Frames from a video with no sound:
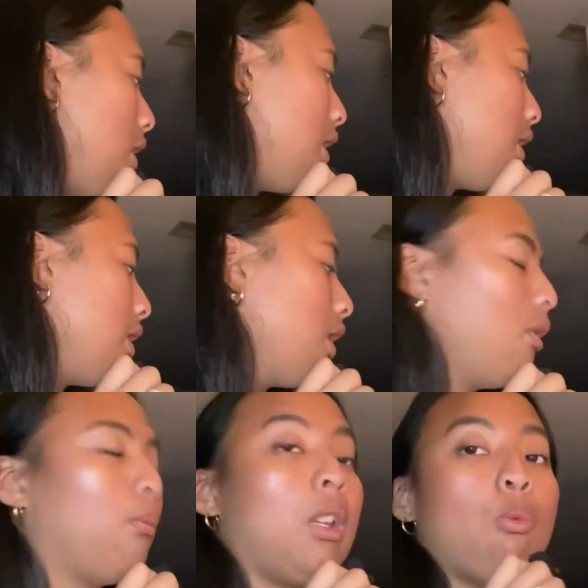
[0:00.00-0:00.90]
this is
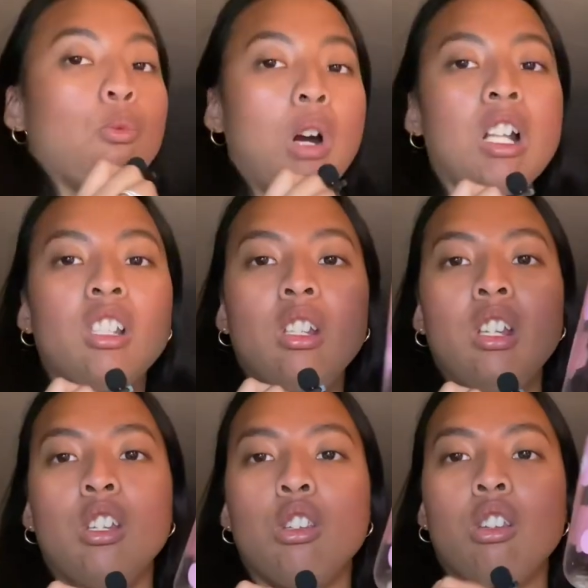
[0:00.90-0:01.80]
gonna be one
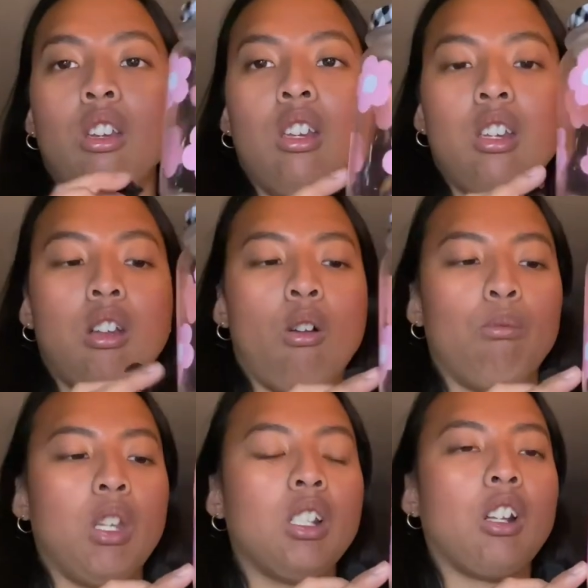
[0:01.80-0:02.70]
each
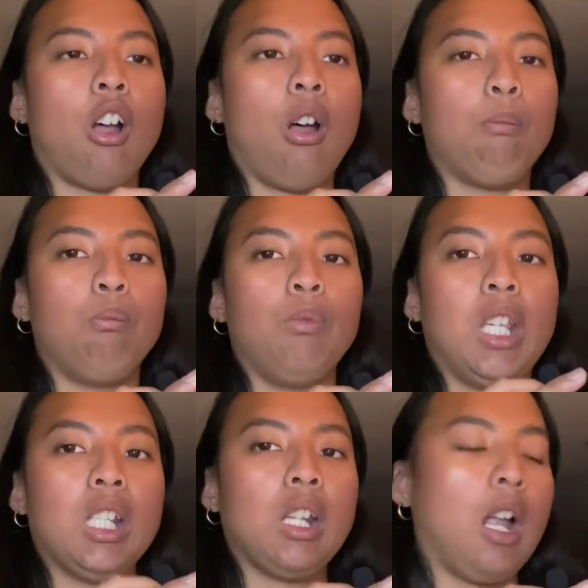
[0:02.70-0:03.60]
on this cup,
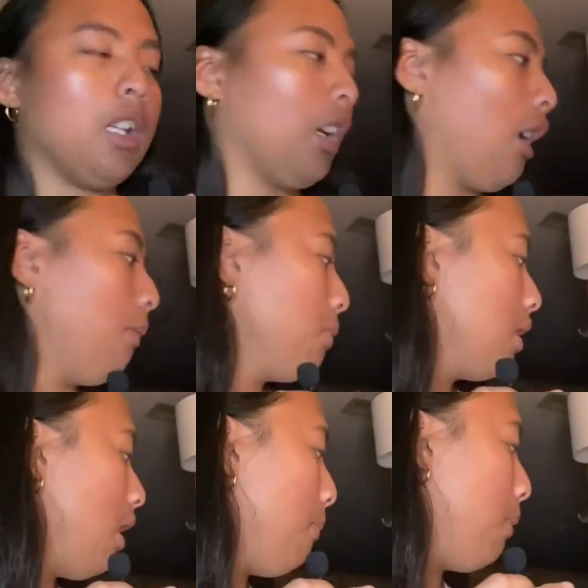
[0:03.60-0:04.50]
this kind
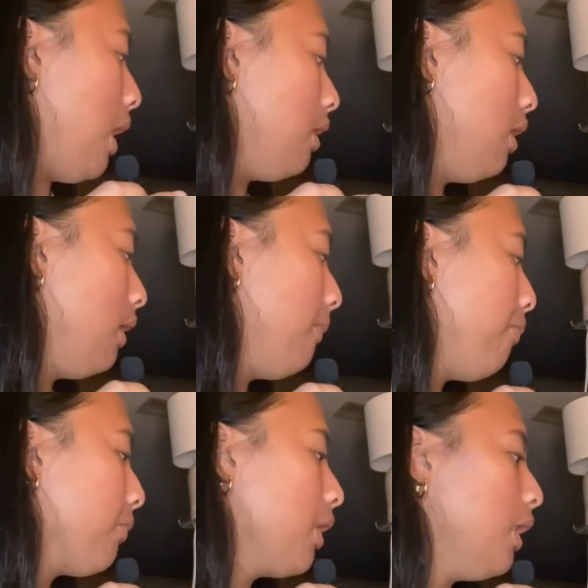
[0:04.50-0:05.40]
cups, but
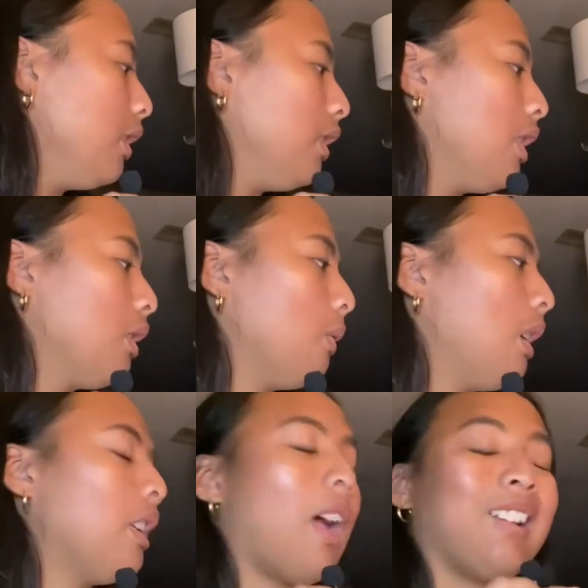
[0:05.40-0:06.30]
in this
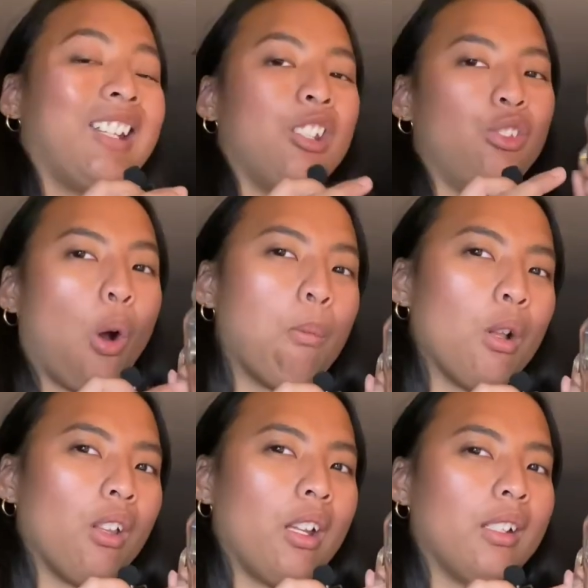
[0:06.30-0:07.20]
one I'm gonna
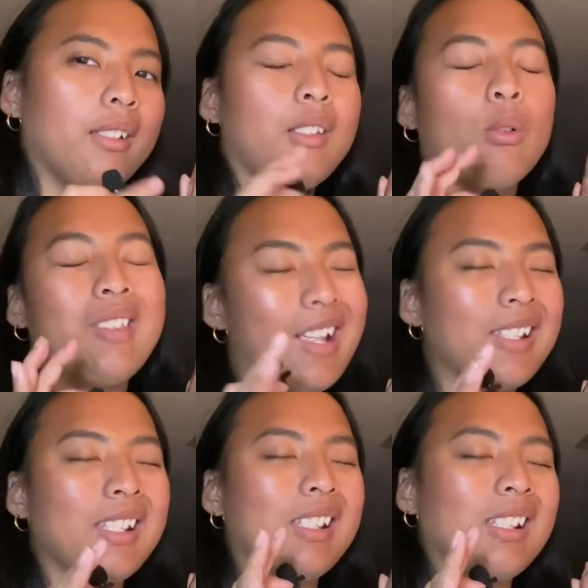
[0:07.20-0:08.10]
double it. So
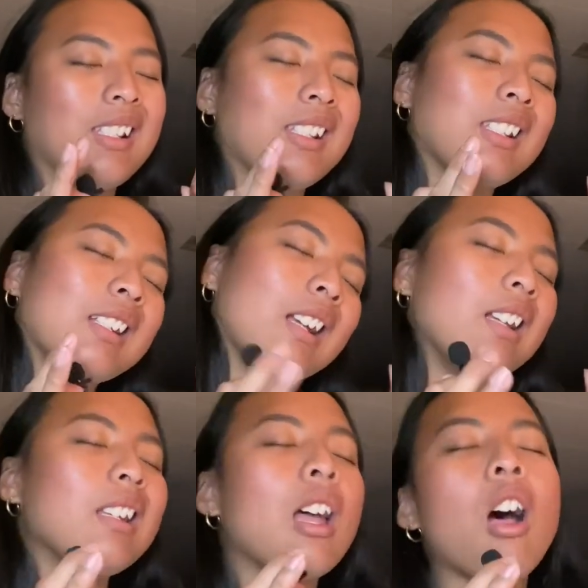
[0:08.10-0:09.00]
that's
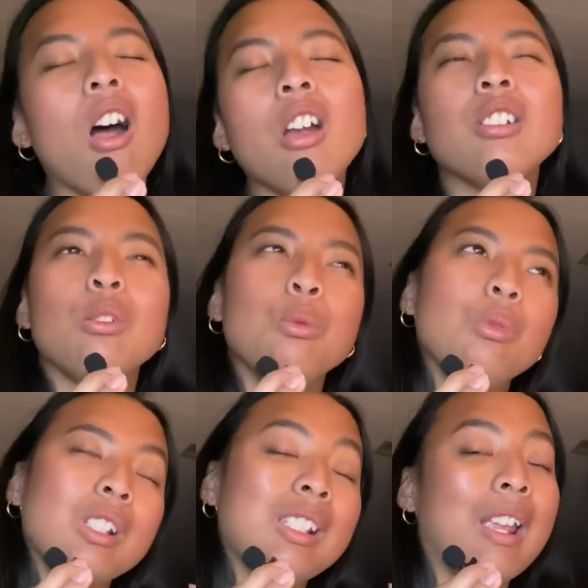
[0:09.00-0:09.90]
kind of hard to
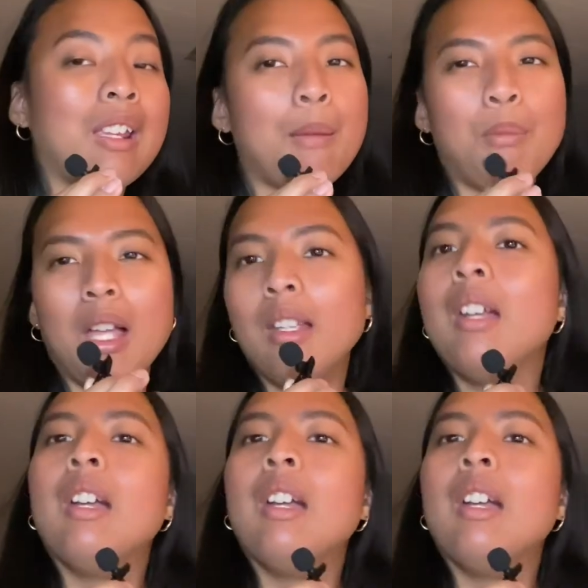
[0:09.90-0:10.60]
say it, but